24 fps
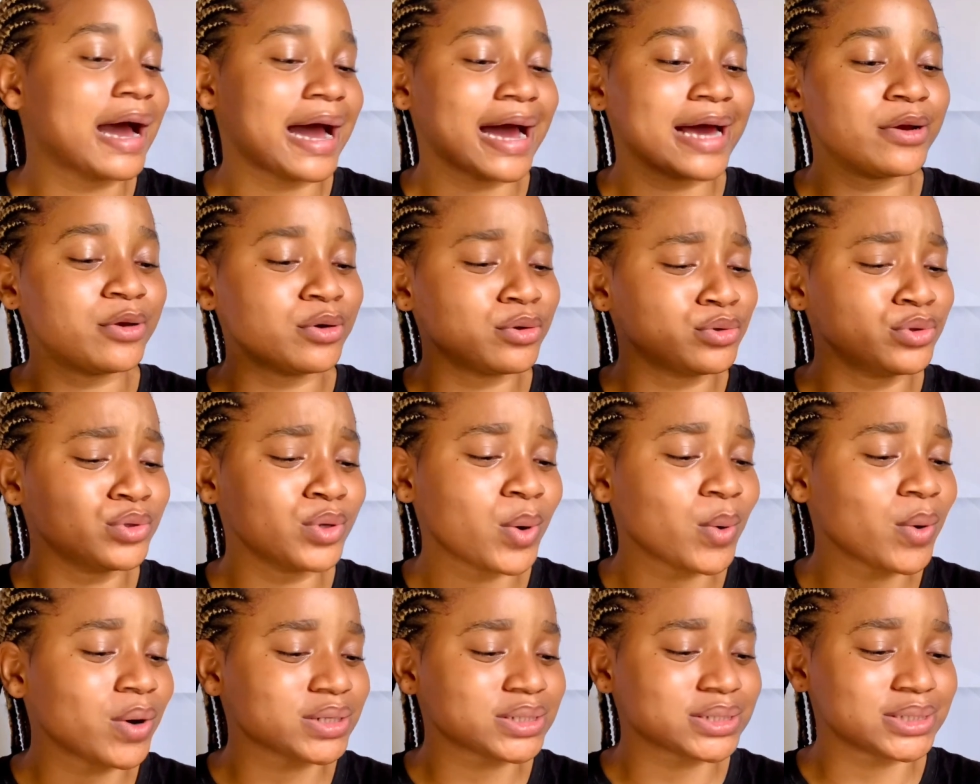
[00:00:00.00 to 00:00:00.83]
I don't
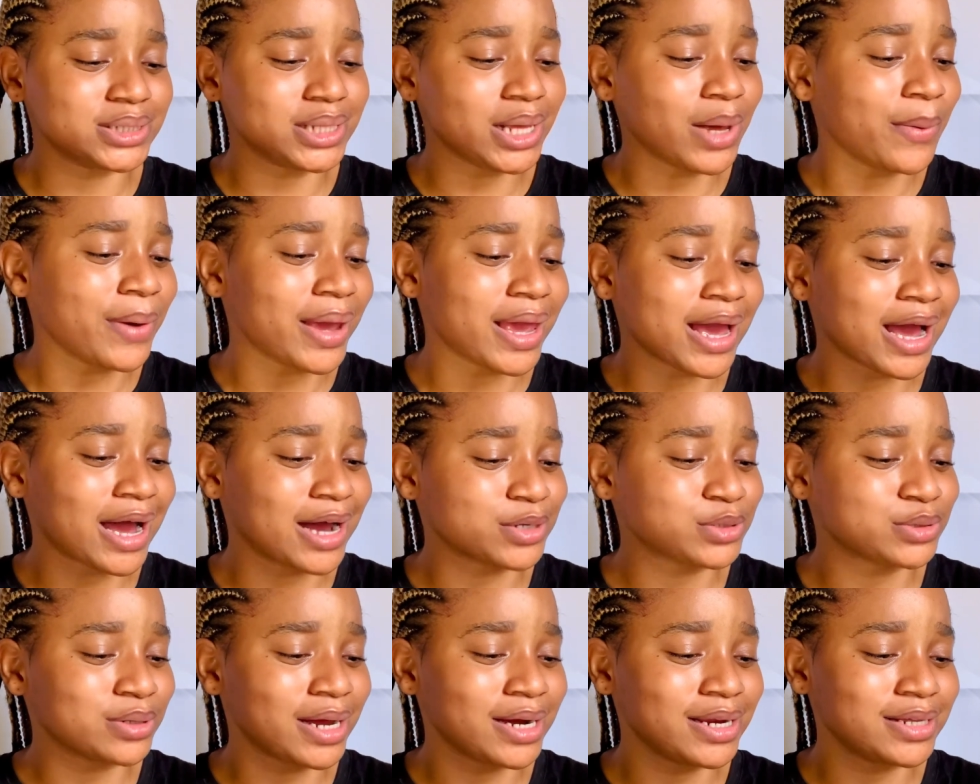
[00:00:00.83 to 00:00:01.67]
know what they were
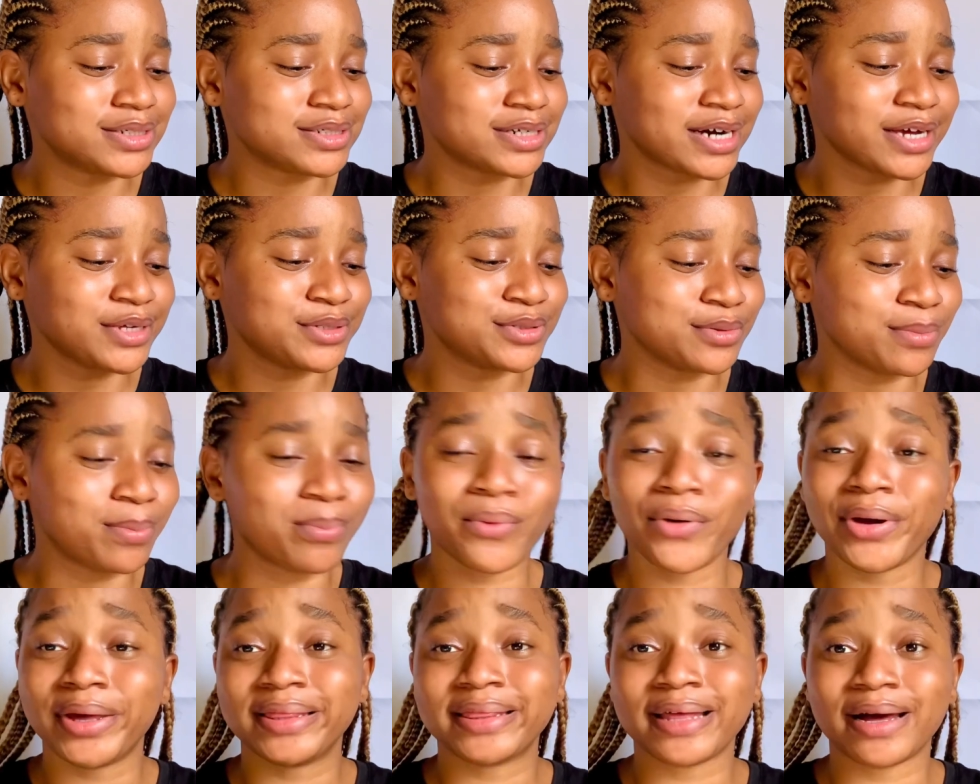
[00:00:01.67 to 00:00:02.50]
actually trying to
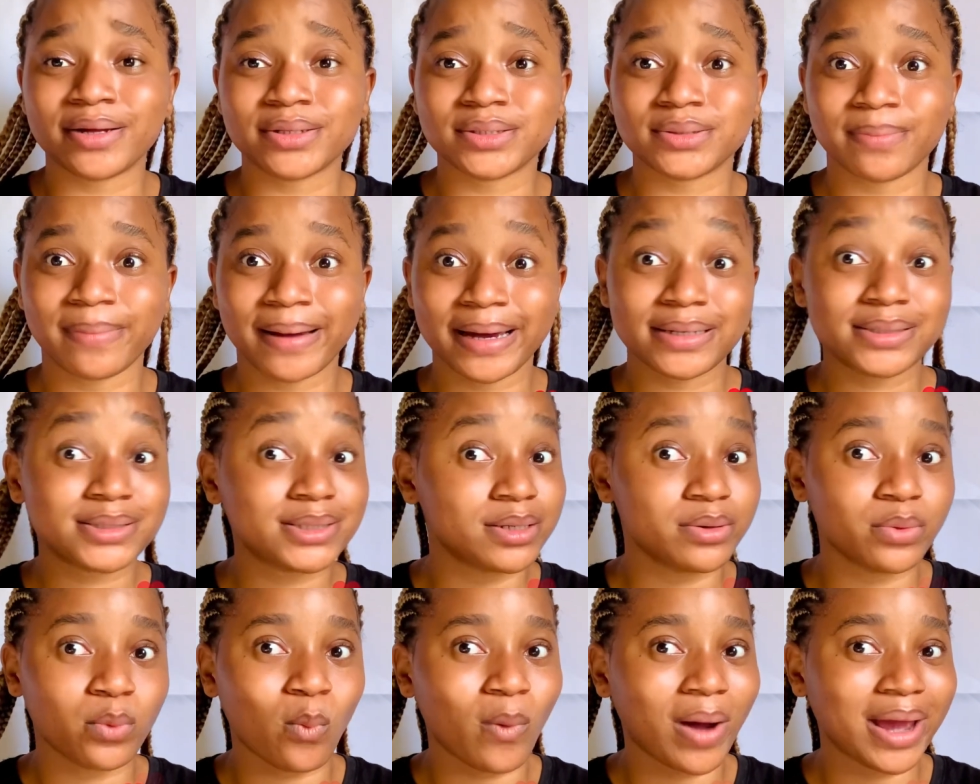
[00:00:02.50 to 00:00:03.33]
point out by
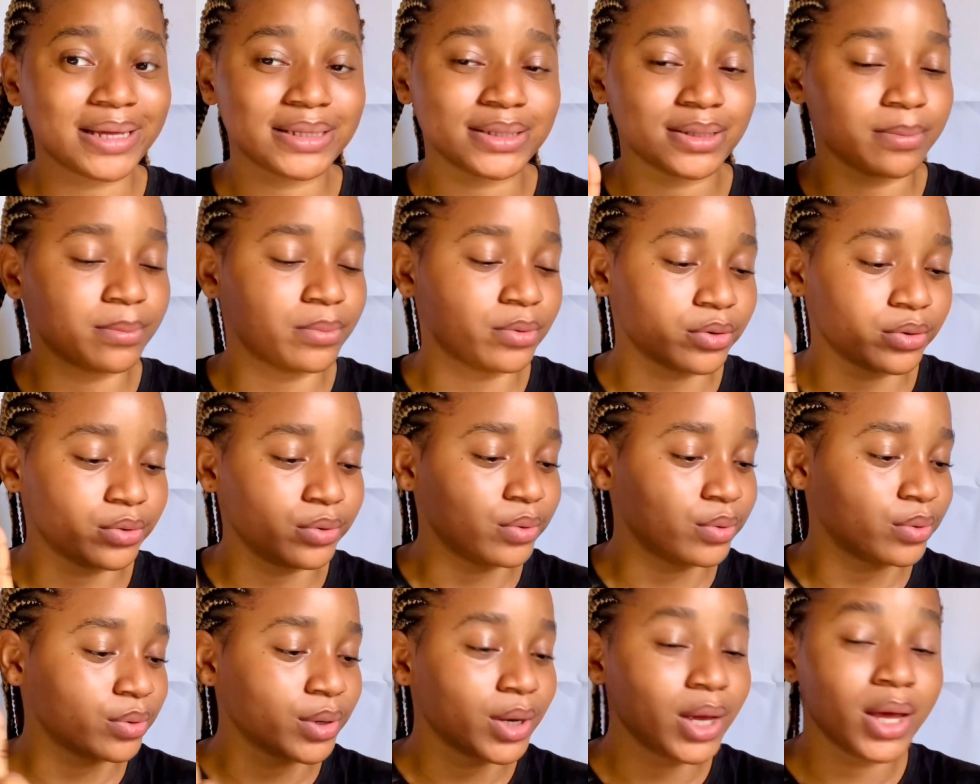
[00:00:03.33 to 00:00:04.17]
saying whitening, but
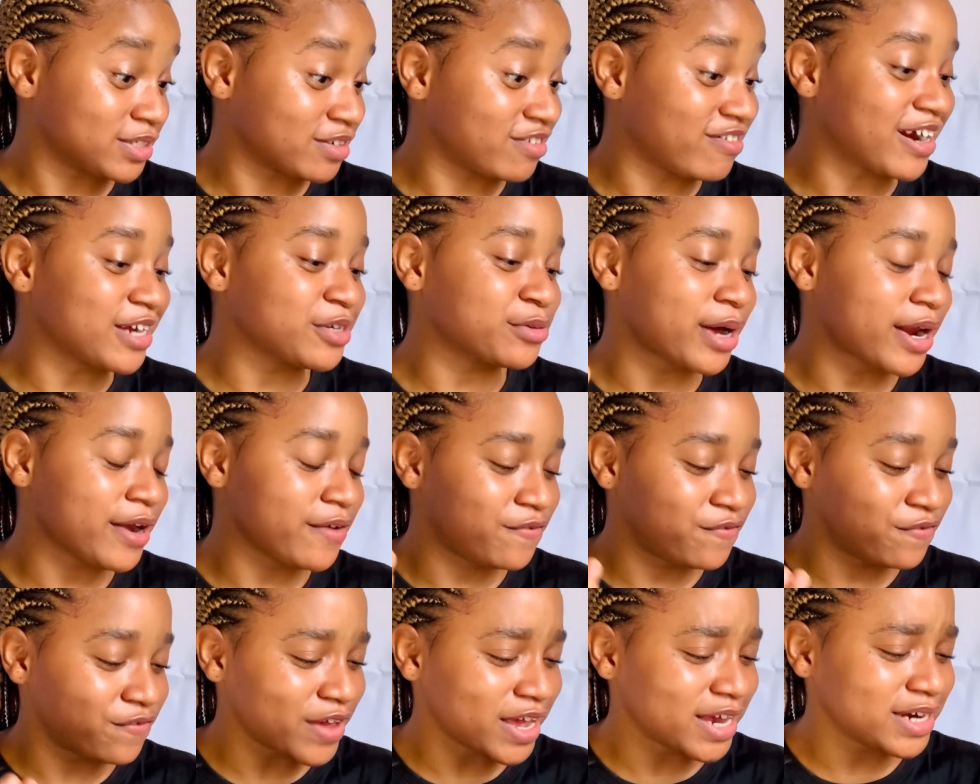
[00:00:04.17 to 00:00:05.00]
no, it
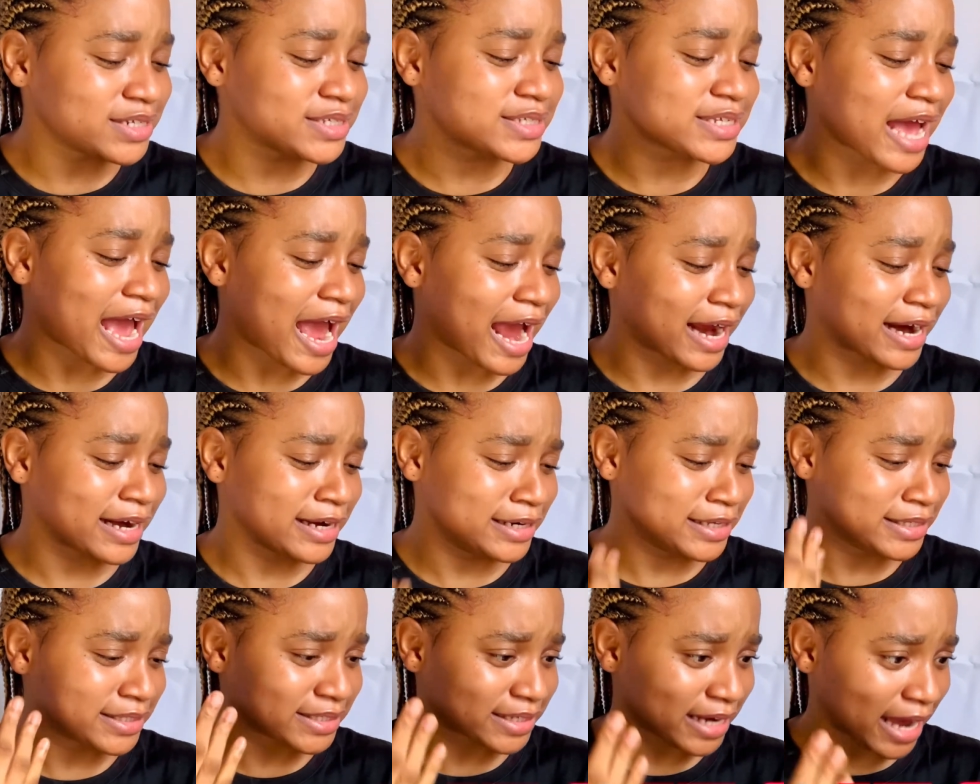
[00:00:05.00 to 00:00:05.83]
gradually fades
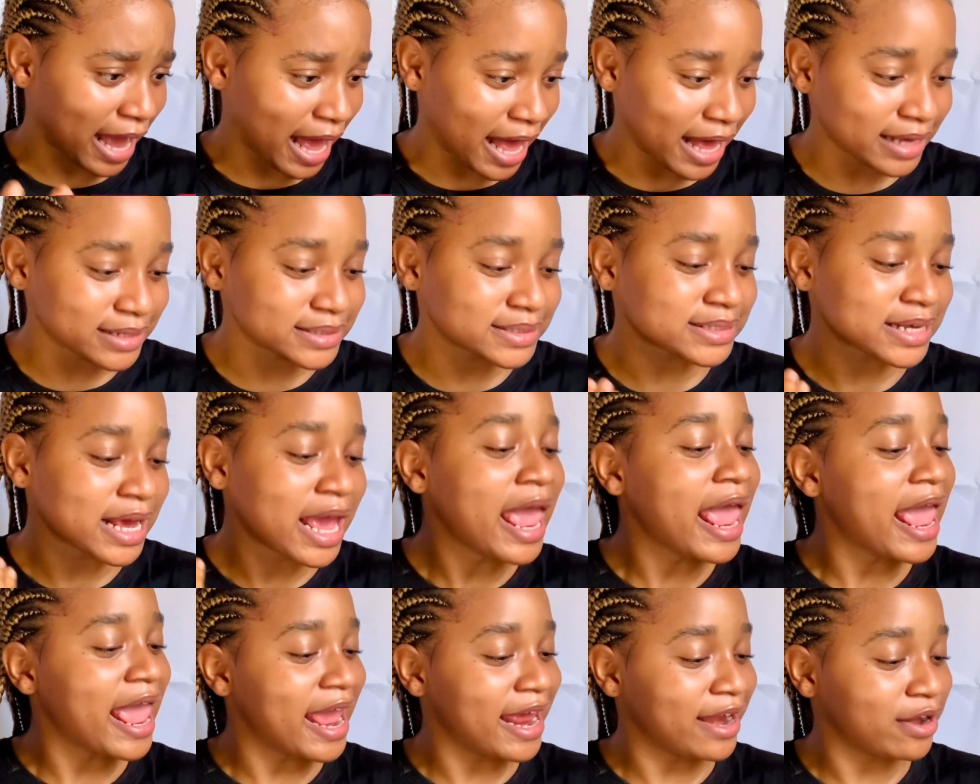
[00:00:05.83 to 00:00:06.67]
acne scars
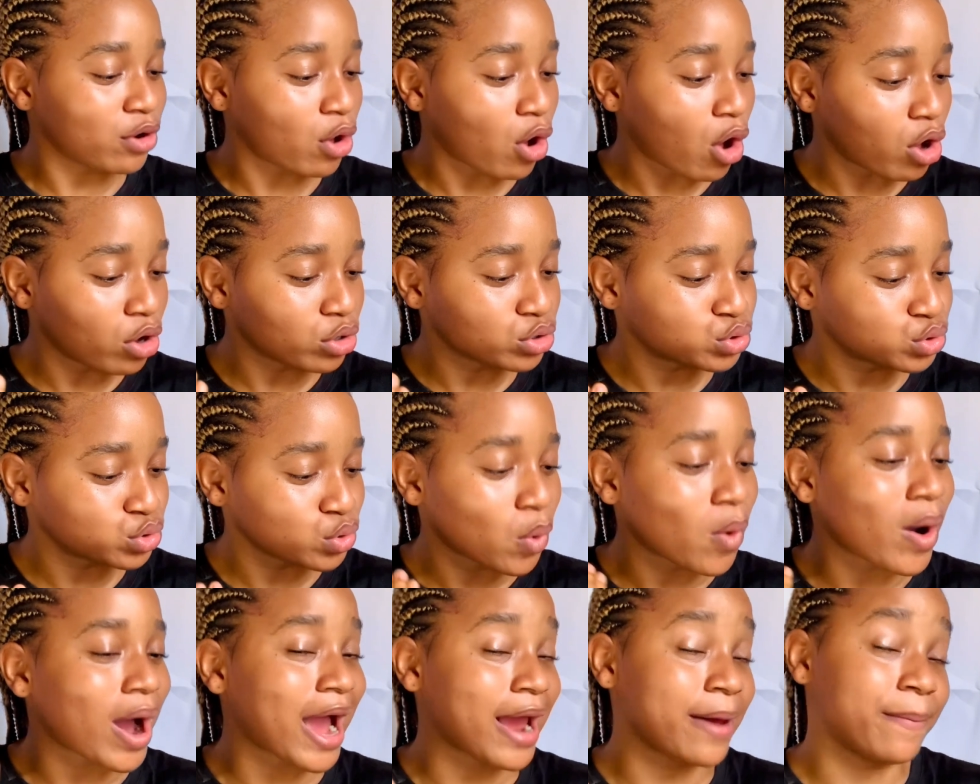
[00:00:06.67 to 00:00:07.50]
and
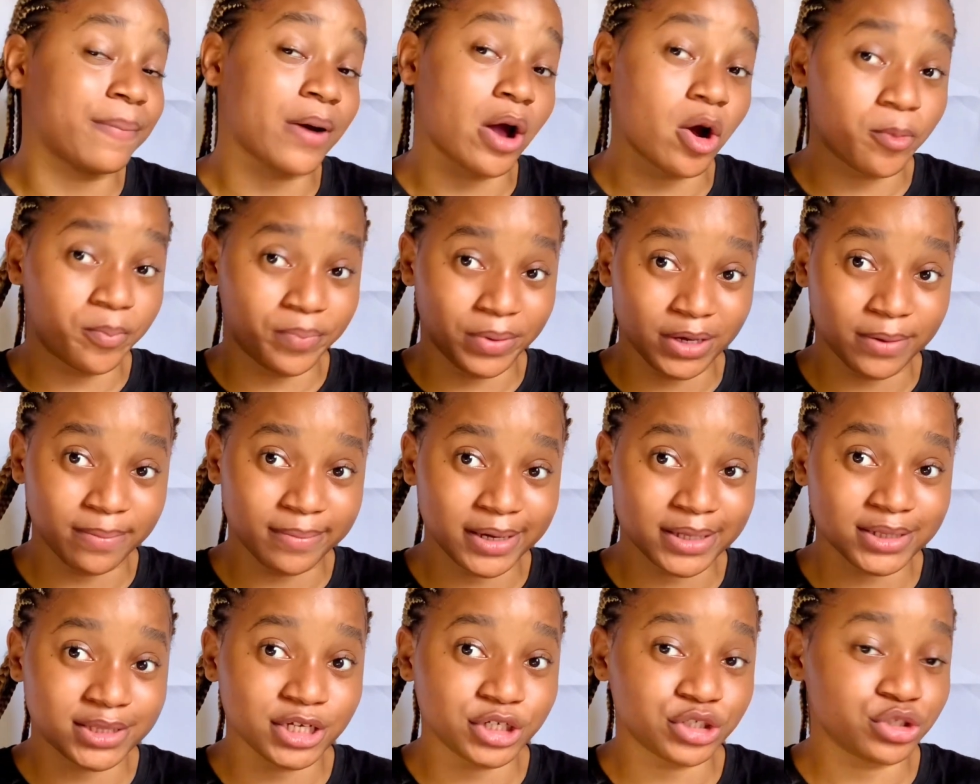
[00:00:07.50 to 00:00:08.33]
also
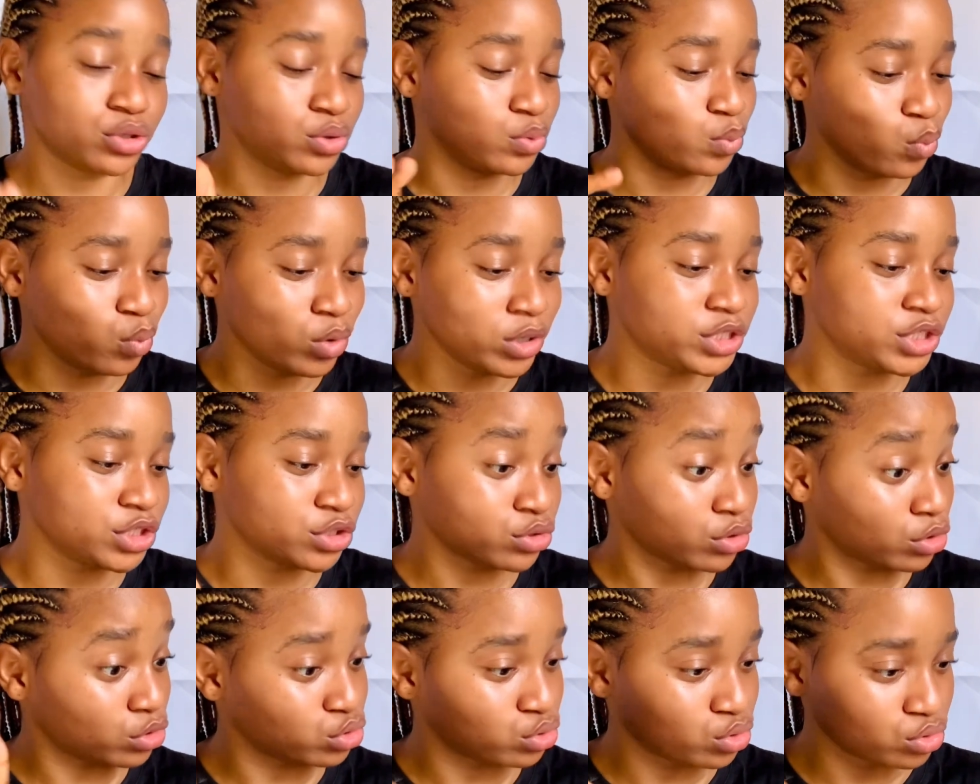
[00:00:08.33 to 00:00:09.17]
hyperpigmentation, which
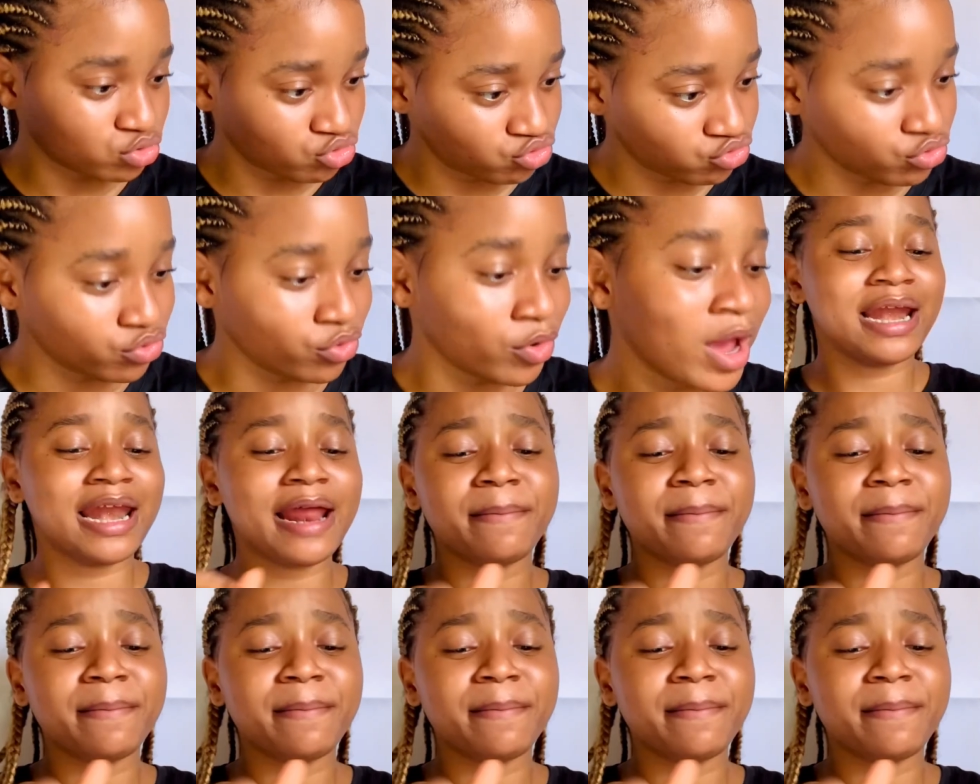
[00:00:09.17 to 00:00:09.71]
is also true.